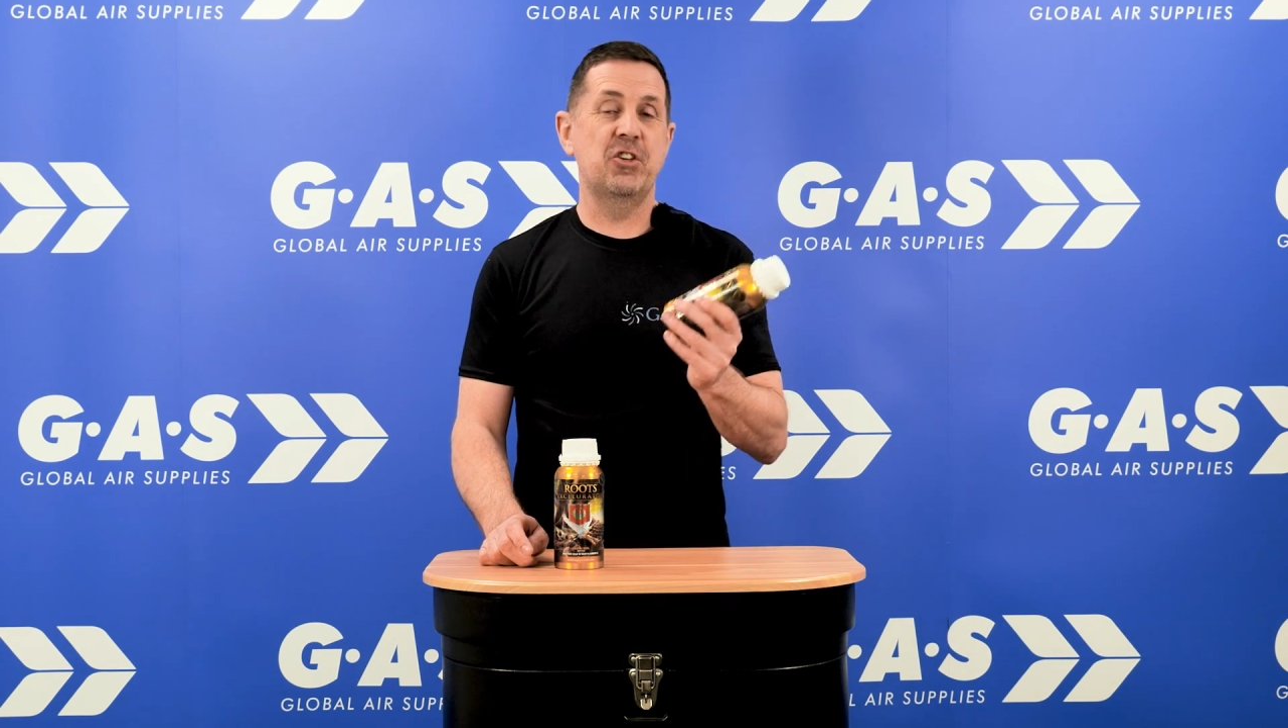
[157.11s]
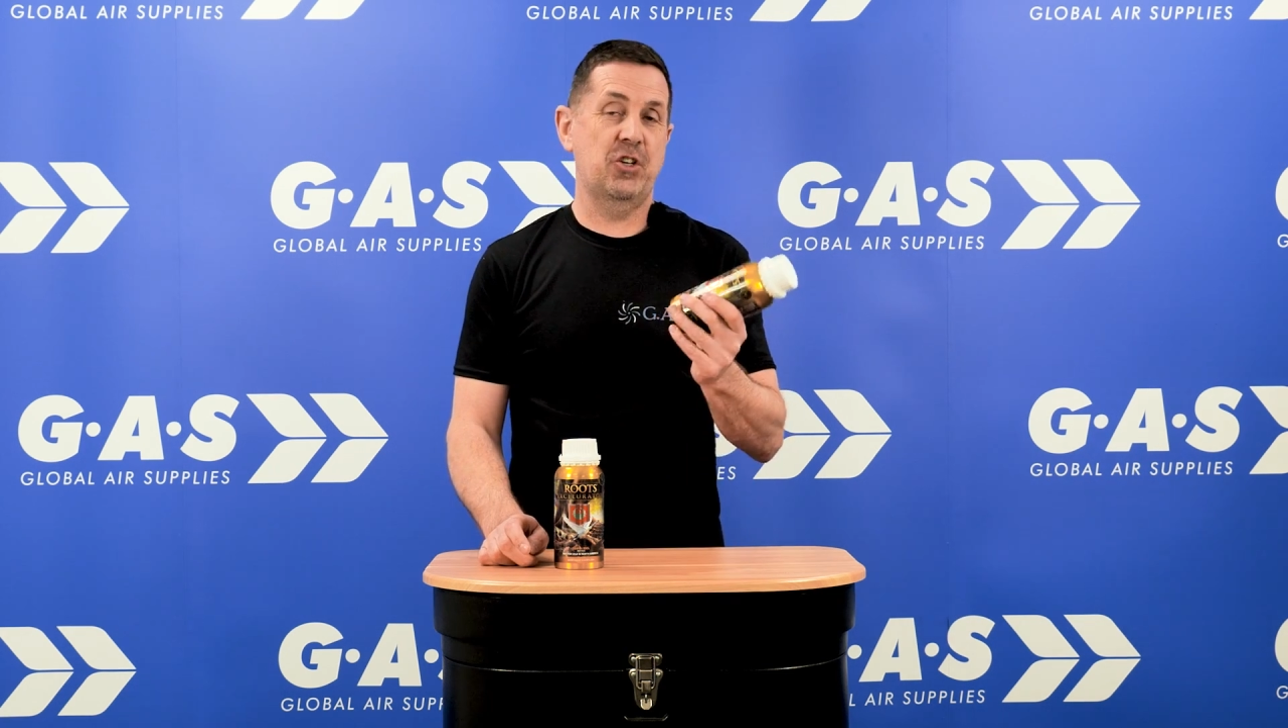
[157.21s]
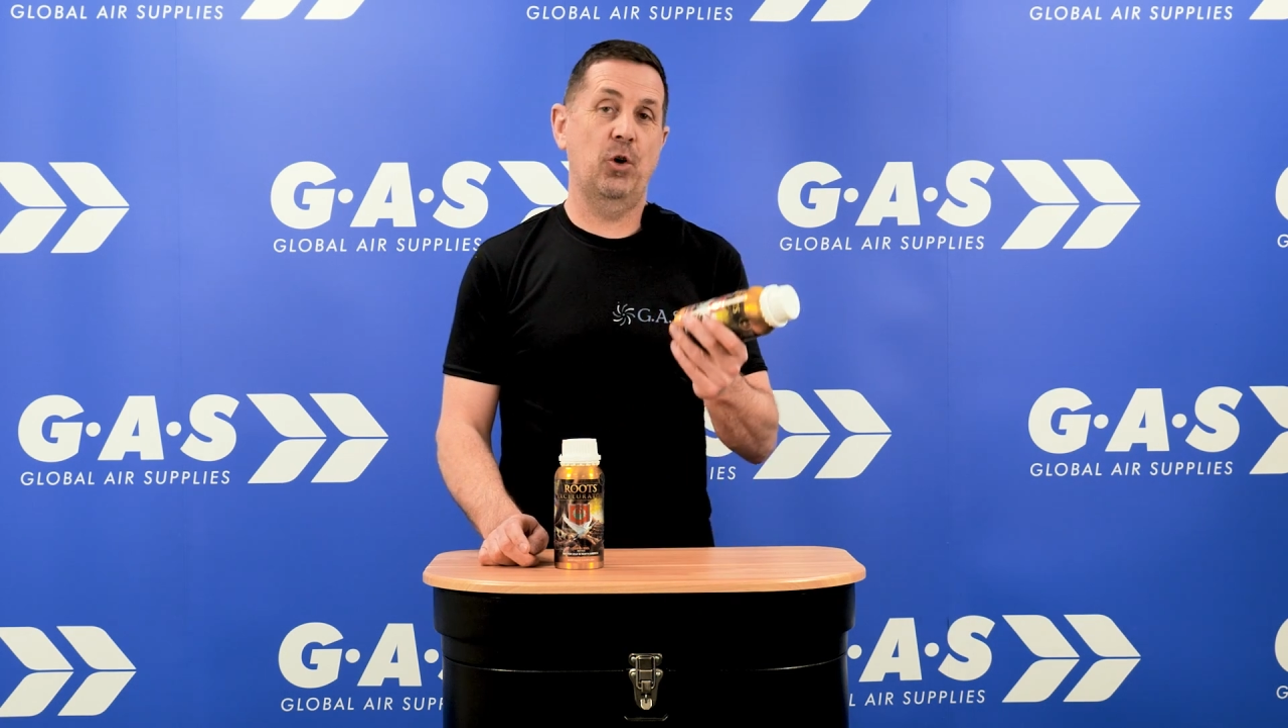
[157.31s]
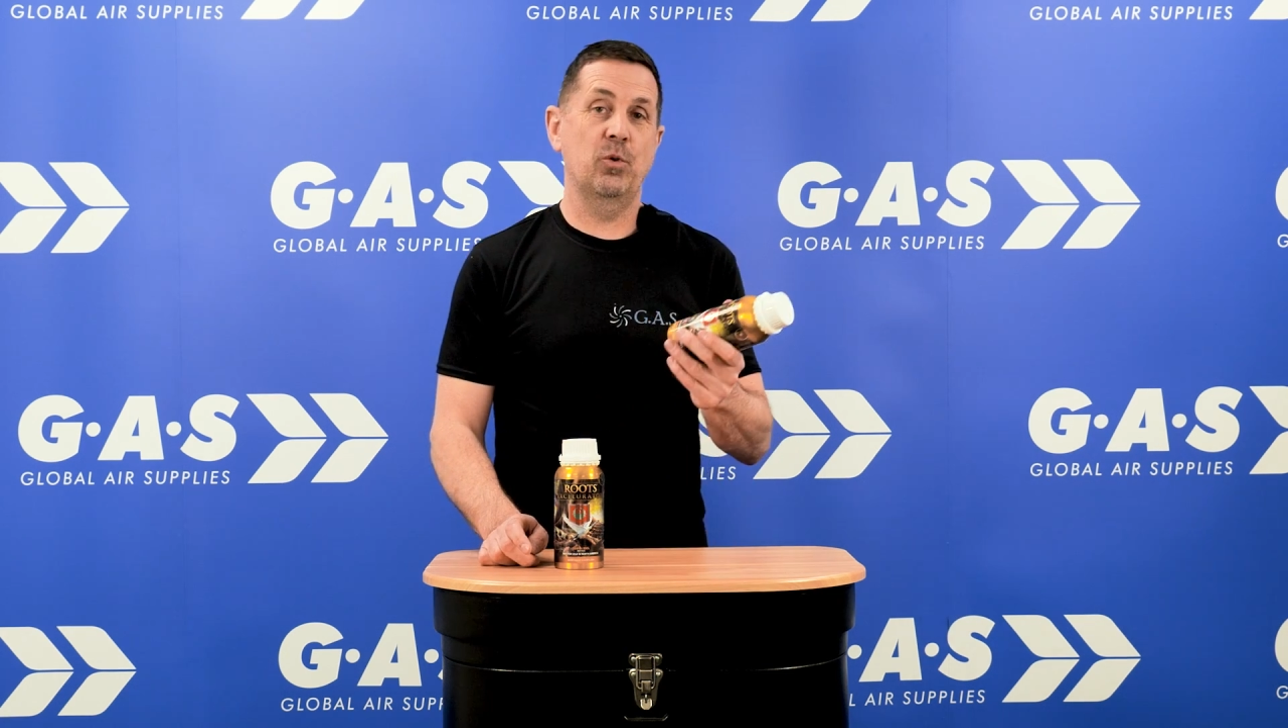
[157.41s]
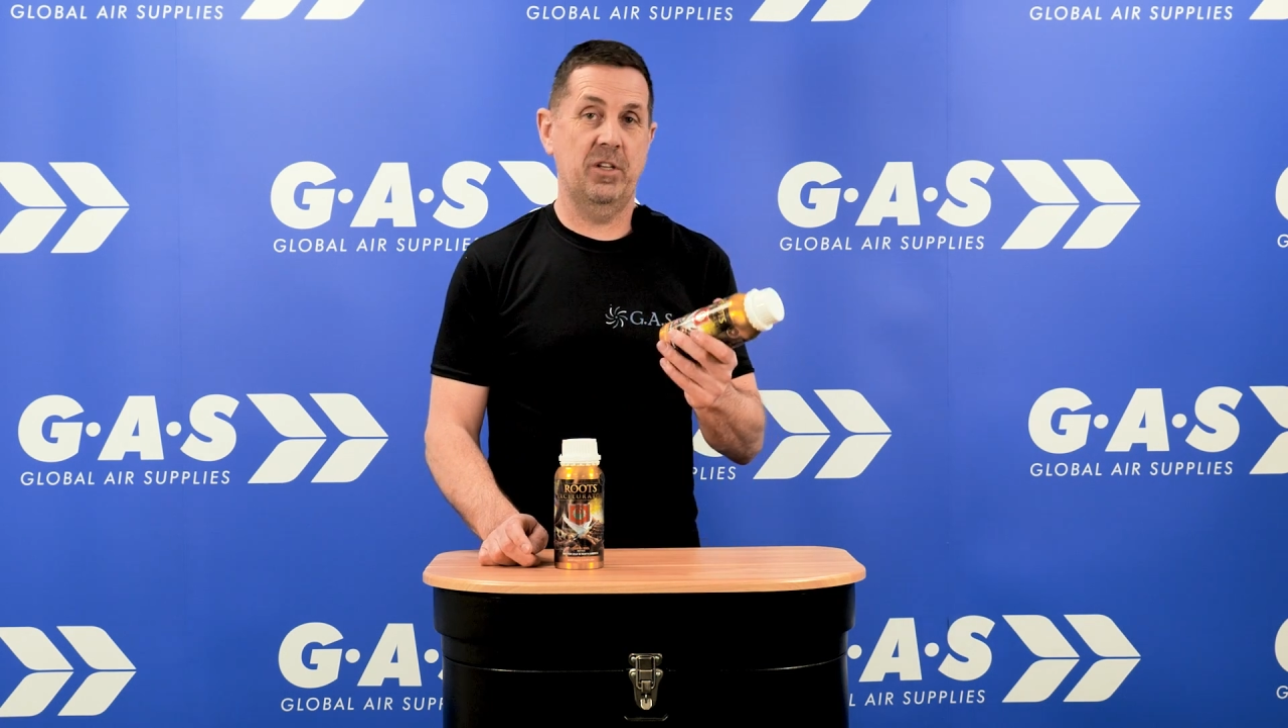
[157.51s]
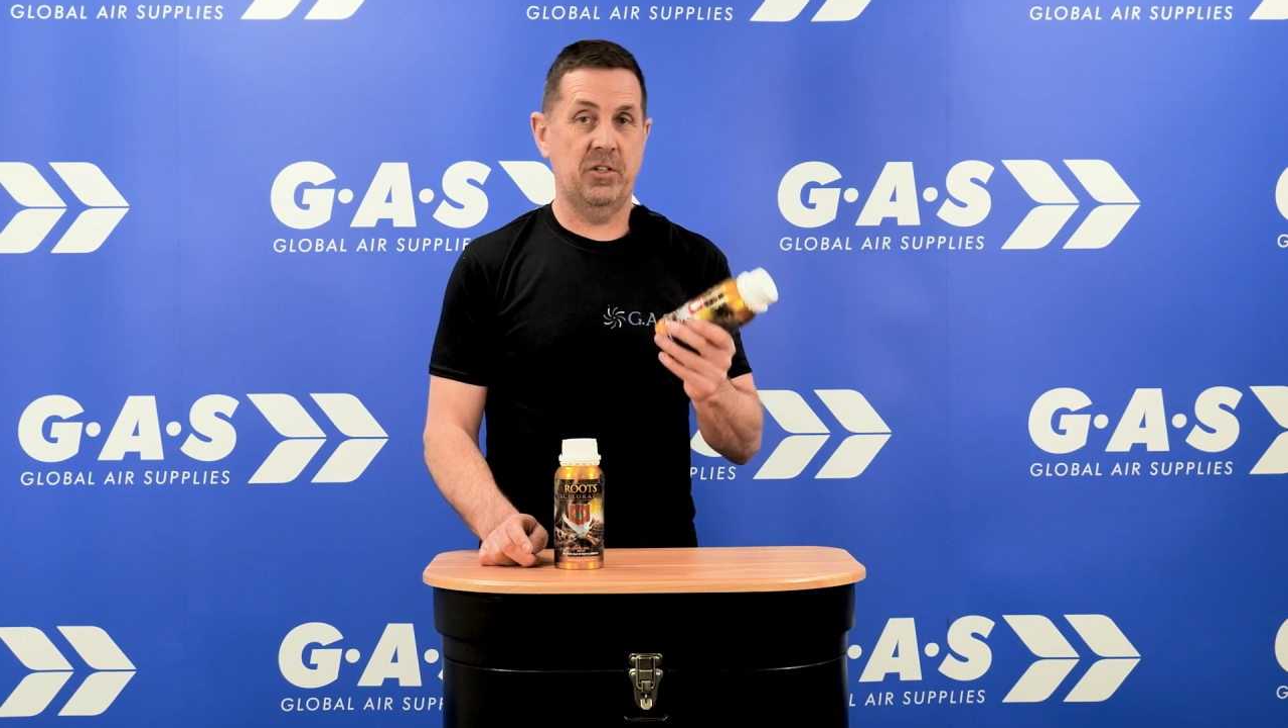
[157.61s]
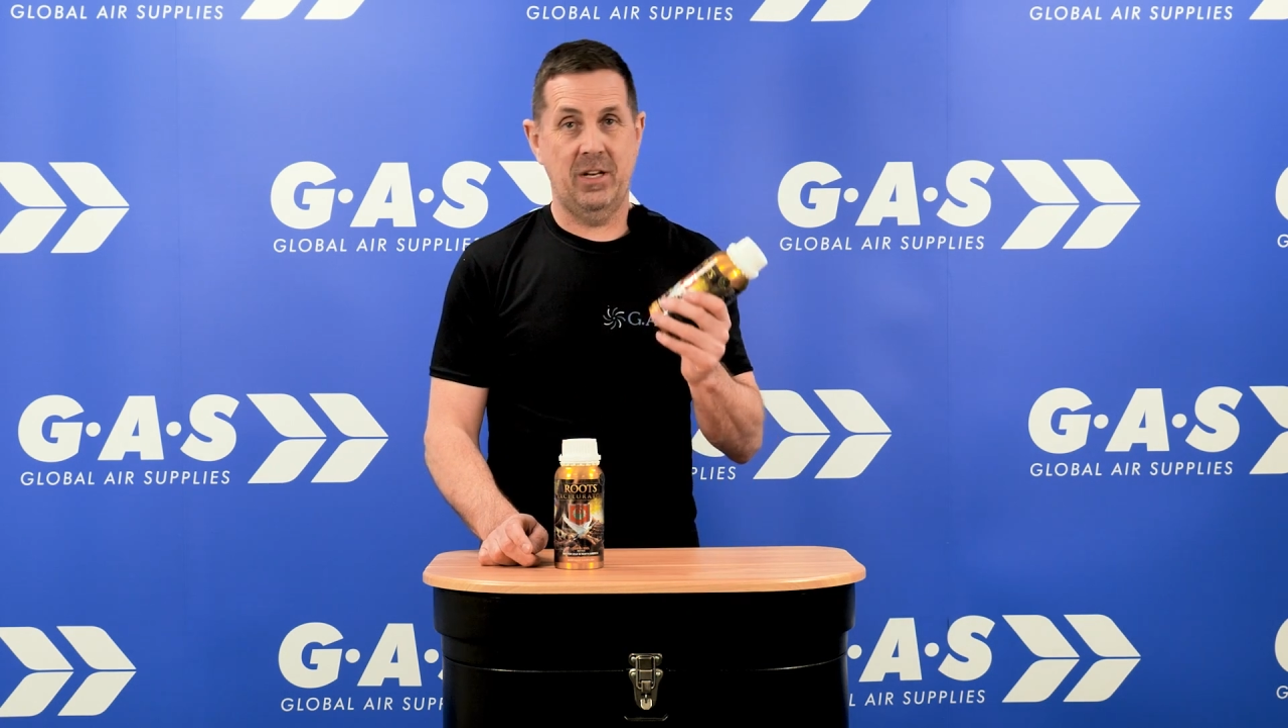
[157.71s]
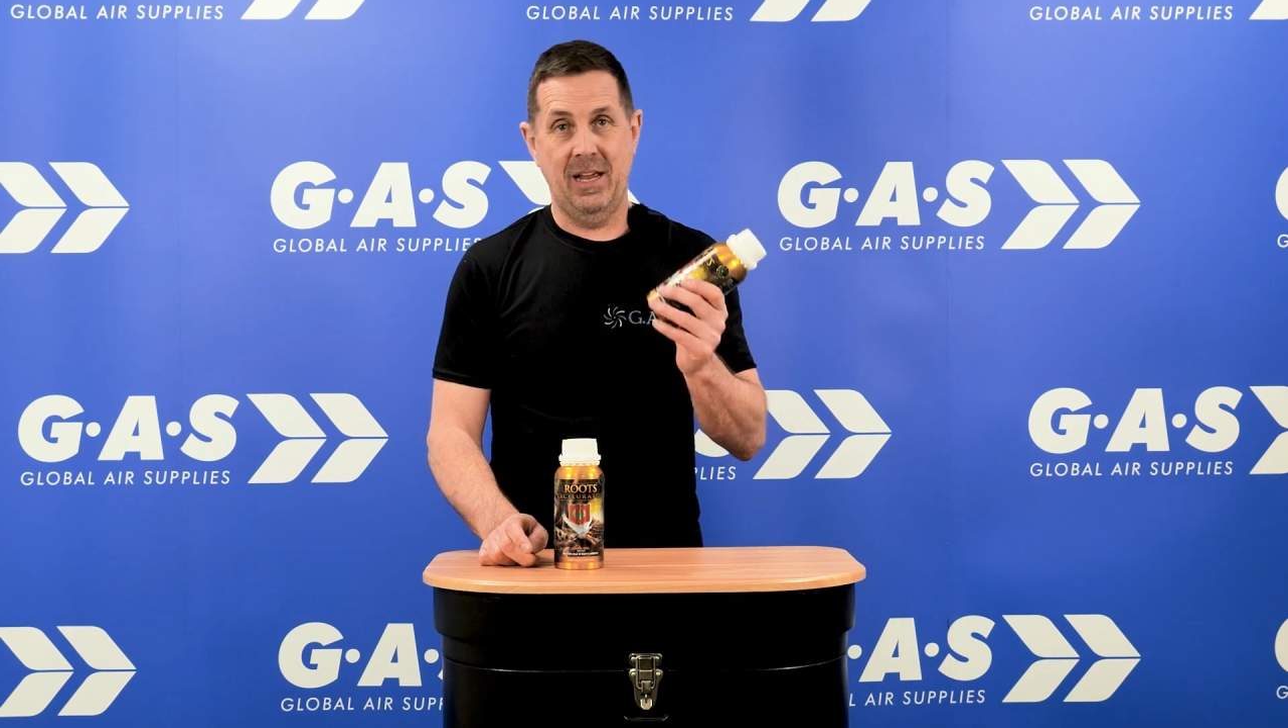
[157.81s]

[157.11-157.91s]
shoulders